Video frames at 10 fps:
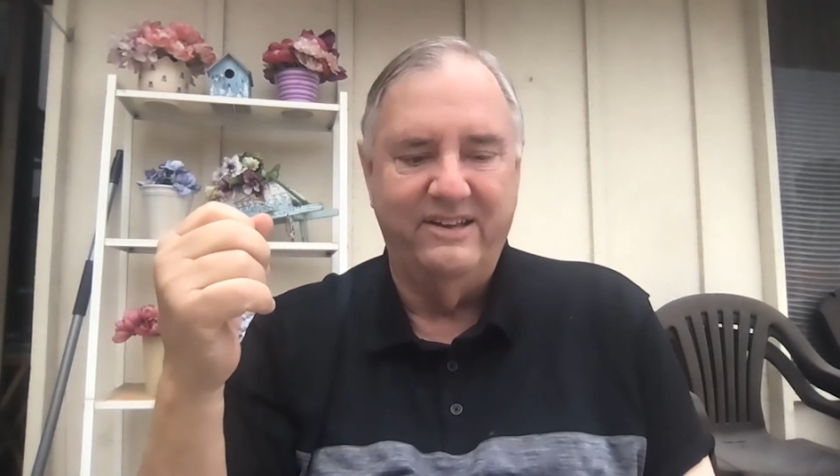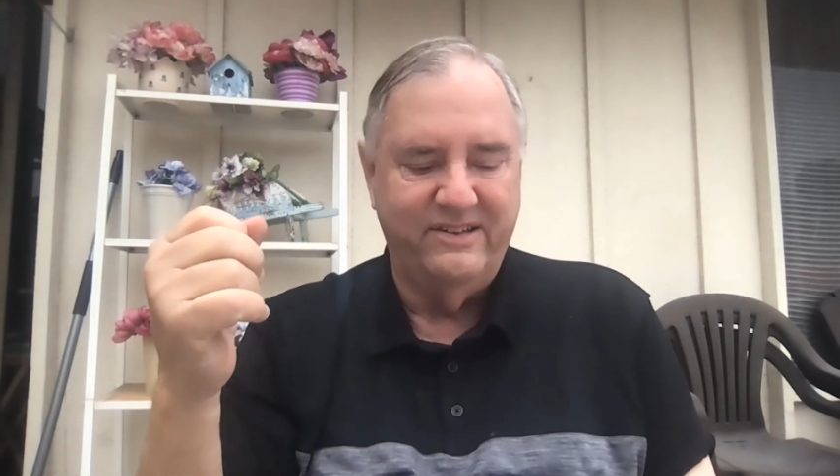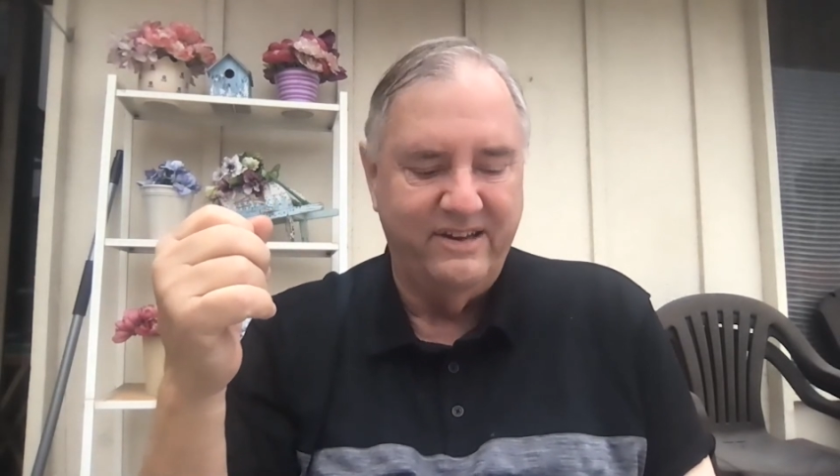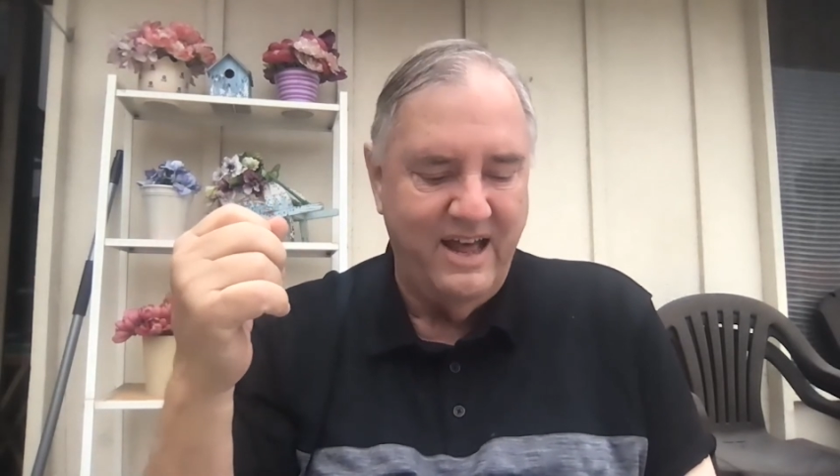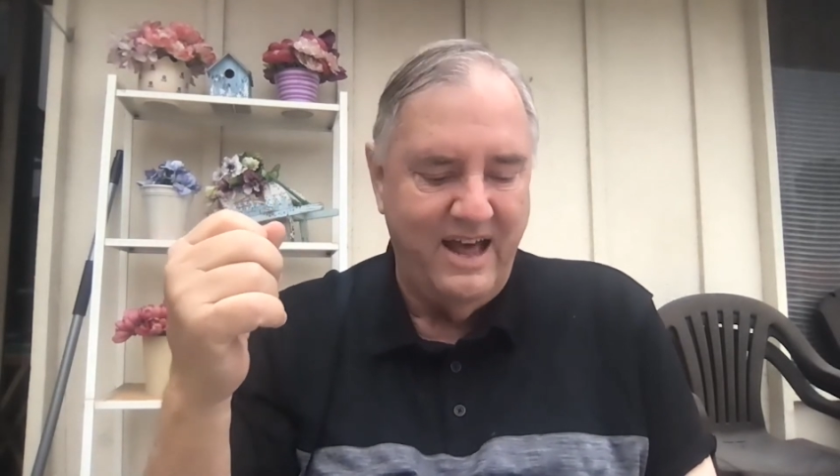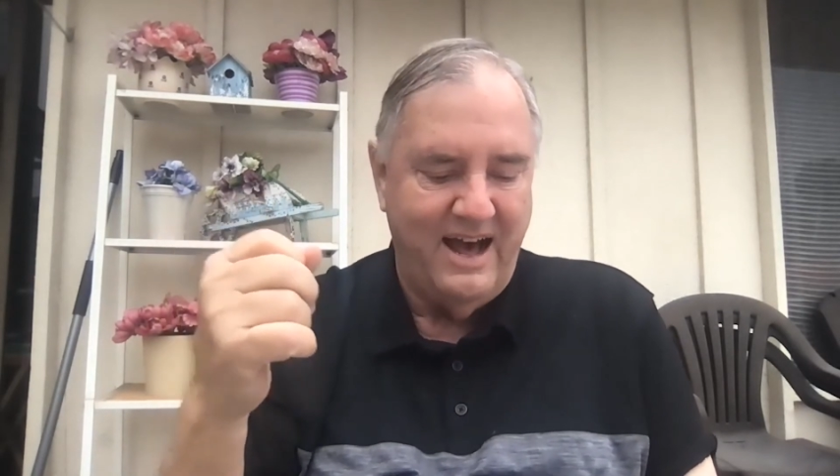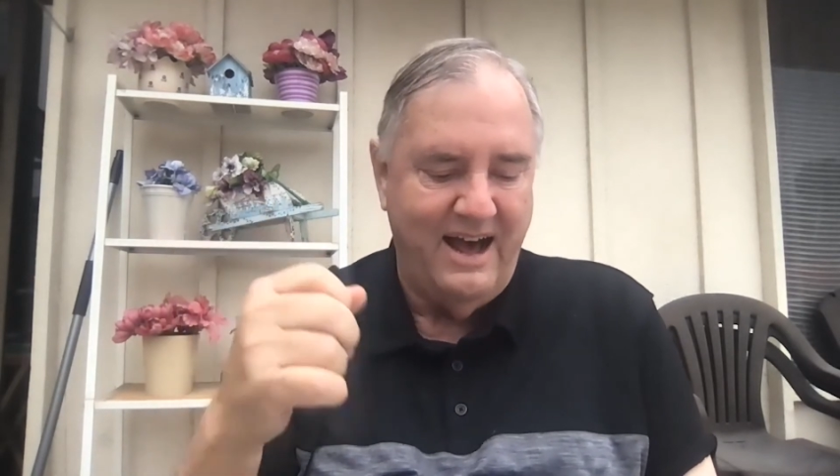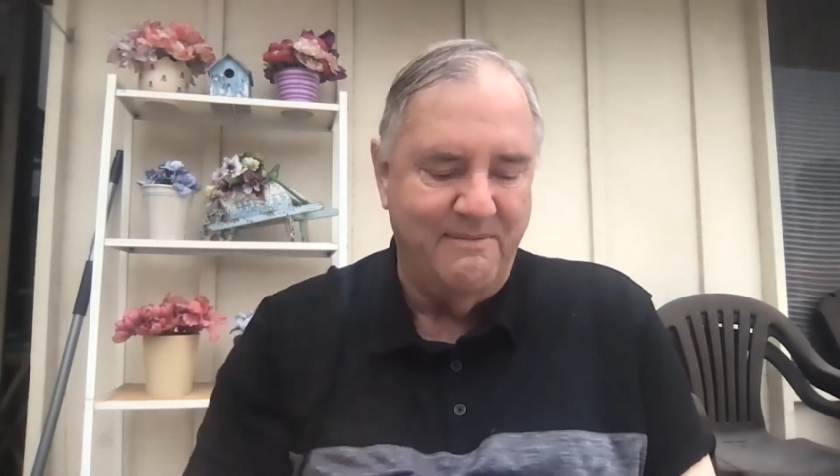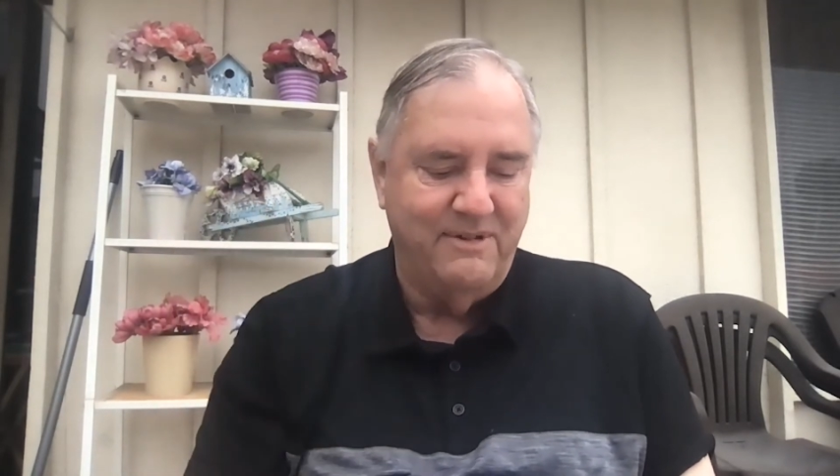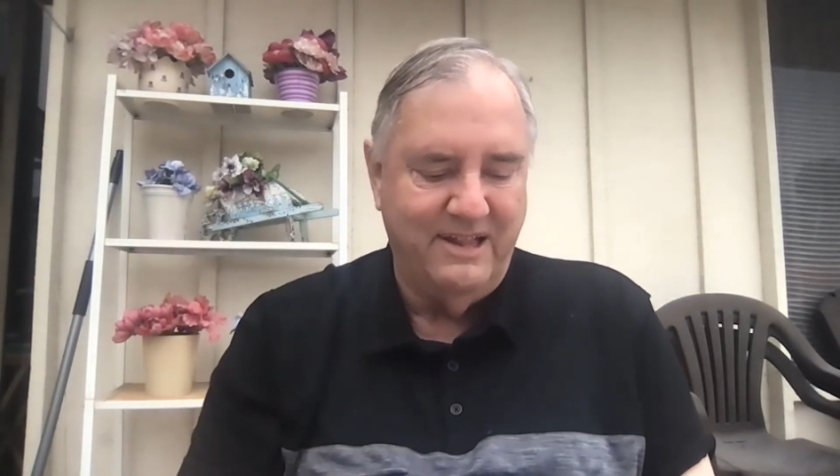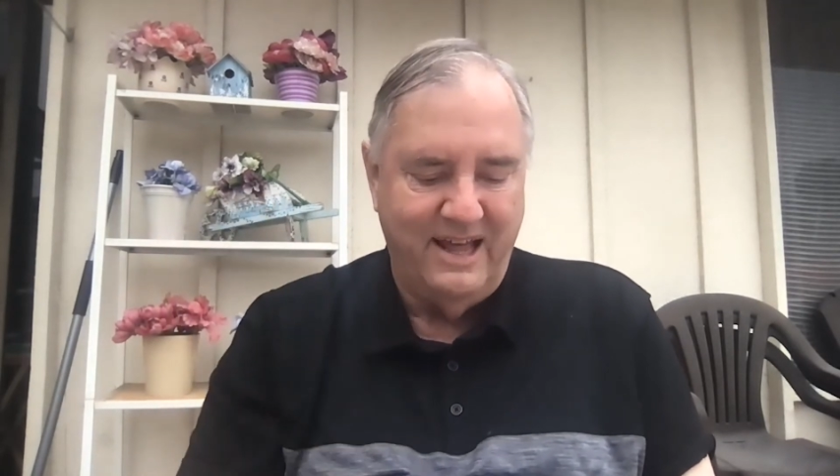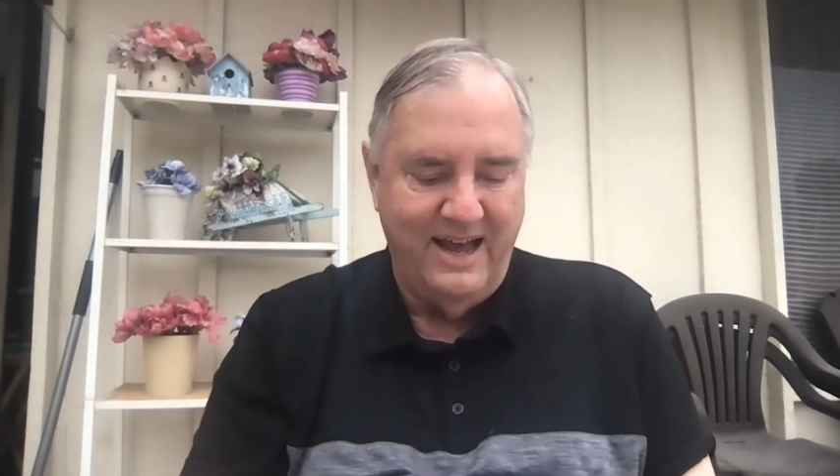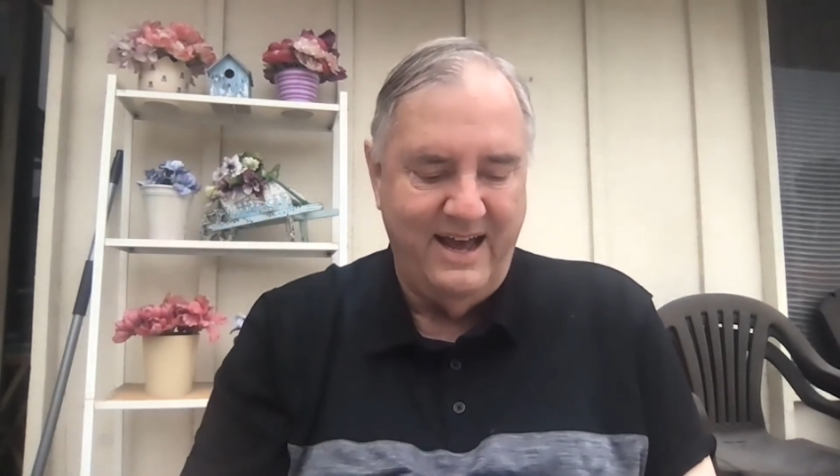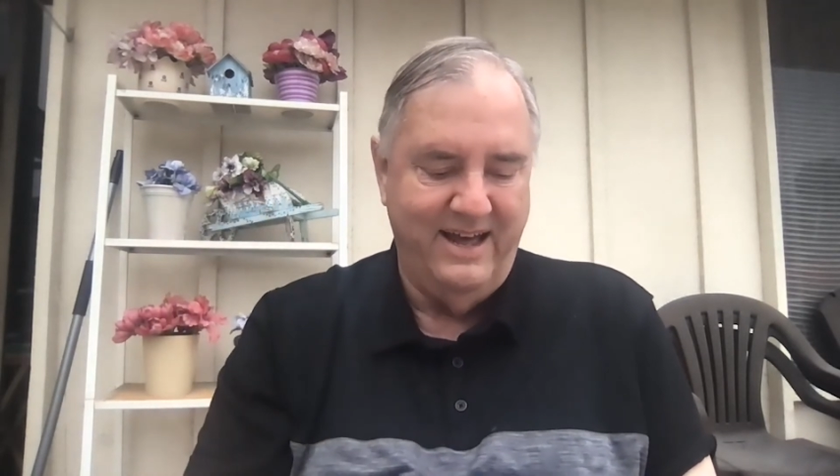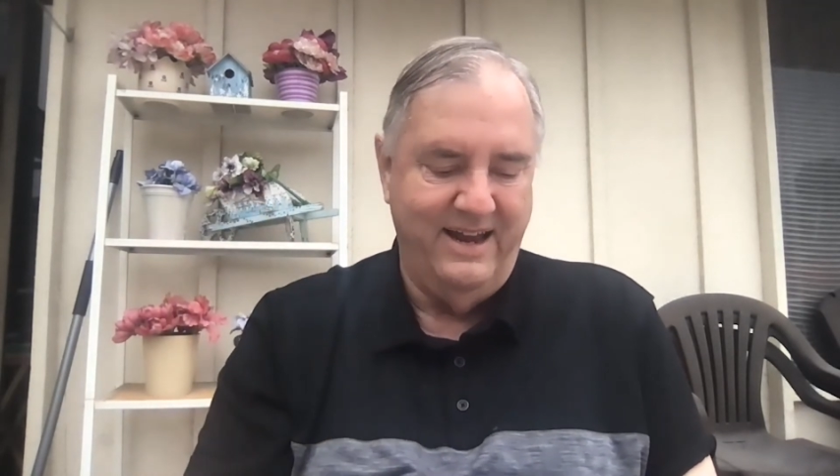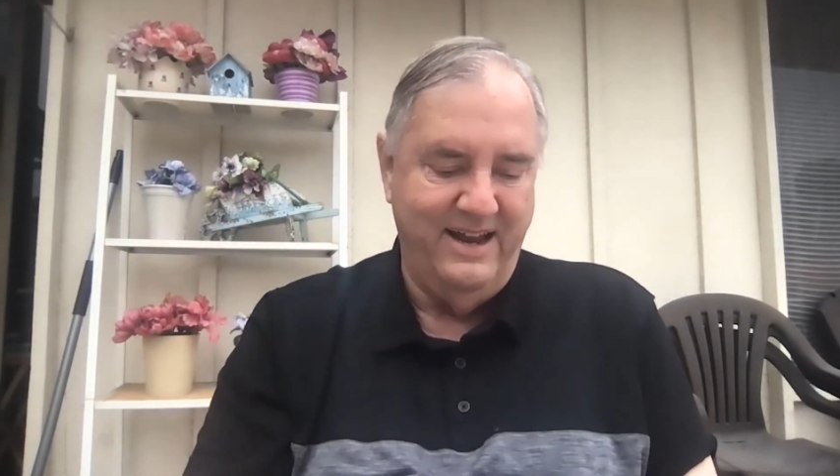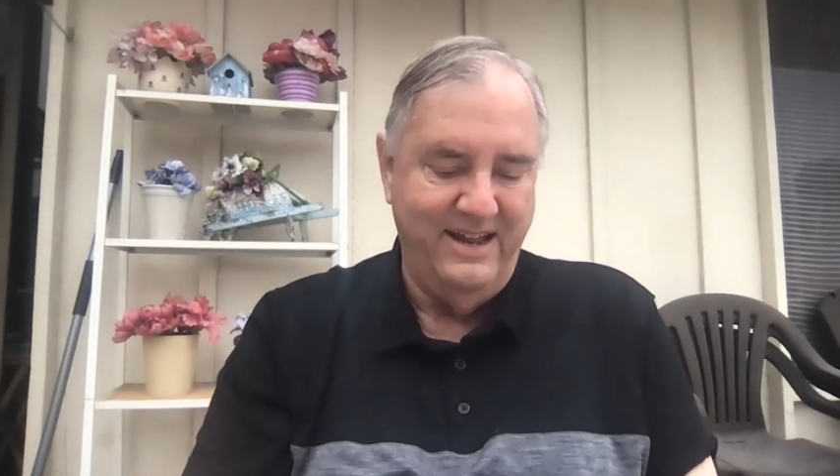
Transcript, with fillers: says, I'm glad